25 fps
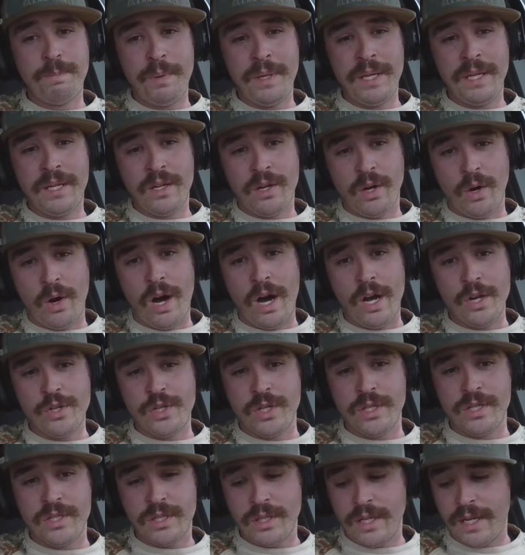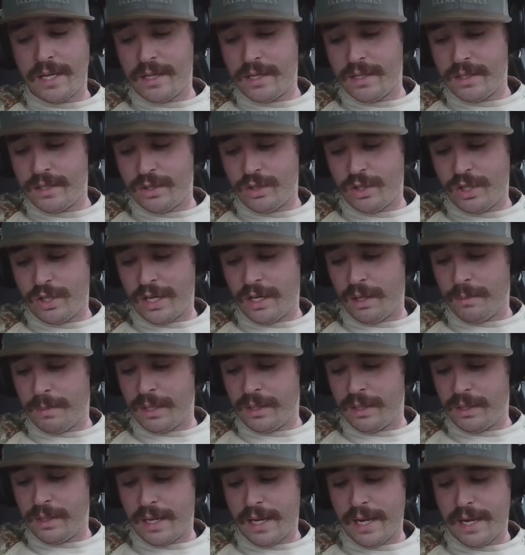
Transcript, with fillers: be cautious, ladies and gentlemen,